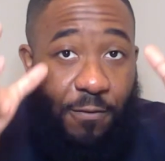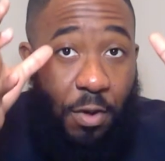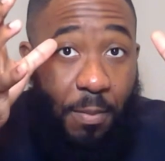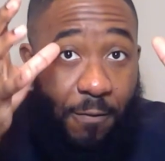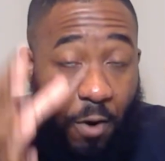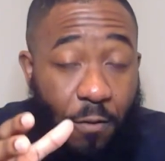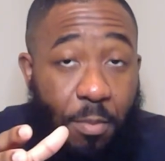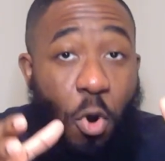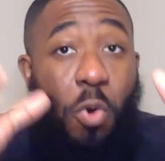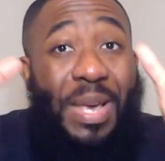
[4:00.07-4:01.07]
from Far From
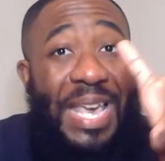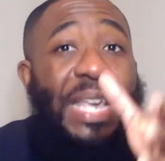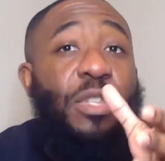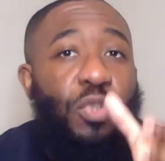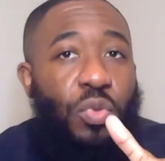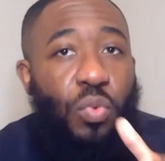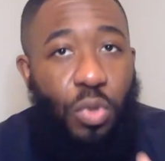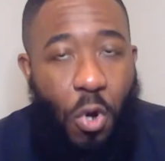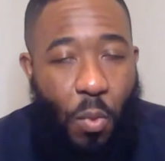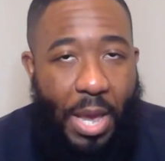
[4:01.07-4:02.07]
Home into
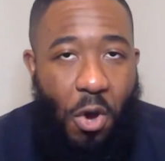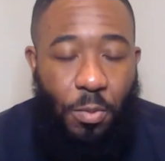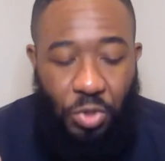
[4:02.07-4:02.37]
No Way Home.